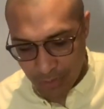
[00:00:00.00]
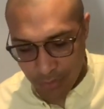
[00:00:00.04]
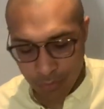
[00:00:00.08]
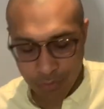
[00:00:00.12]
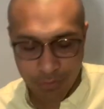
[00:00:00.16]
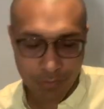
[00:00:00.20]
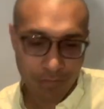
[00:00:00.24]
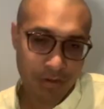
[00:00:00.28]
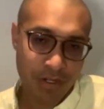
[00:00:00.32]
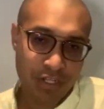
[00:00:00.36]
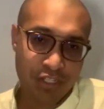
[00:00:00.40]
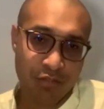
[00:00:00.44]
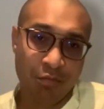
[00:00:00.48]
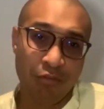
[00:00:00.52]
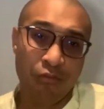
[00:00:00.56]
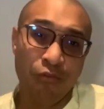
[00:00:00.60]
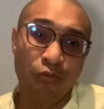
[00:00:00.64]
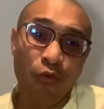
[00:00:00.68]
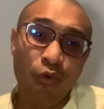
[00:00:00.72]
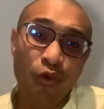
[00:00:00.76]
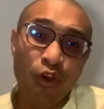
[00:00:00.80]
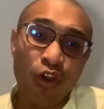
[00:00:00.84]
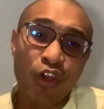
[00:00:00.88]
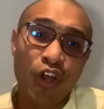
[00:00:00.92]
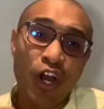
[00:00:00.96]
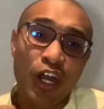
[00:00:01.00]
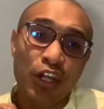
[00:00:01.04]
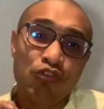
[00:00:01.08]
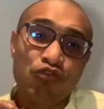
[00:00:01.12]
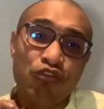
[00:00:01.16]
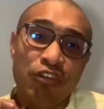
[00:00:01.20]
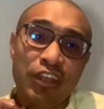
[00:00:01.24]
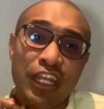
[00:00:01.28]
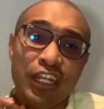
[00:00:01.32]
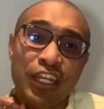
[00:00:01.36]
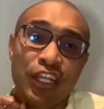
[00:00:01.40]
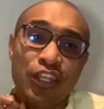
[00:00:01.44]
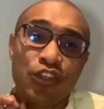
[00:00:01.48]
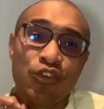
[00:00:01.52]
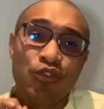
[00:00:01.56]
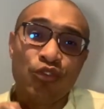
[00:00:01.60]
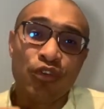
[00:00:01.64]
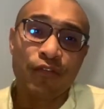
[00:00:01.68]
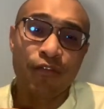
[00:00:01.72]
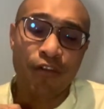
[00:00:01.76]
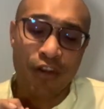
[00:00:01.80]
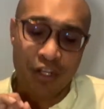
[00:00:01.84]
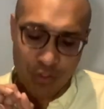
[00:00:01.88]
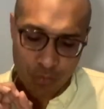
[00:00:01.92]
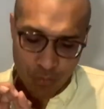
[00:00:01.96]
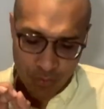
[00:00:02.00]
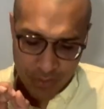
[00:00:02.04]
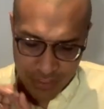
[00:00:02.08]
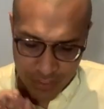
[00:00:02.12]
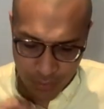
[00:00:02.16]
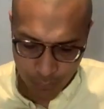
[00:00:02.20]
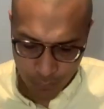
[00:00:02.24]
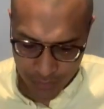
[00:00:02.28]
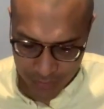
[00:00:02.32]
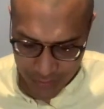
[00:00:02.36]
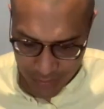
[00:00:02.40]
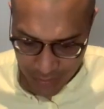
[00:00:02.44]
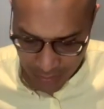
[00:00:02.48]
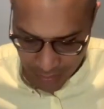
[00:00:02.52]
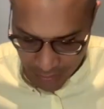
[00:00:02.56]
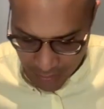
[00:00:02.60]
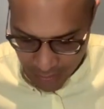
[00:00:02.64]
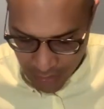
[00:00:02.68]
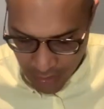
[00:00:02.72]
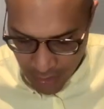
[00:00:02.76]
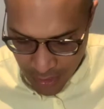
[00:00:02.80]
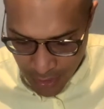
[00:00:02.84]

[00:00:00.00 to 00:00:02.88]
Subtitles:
universe. Before God created the universe, wisdom was there.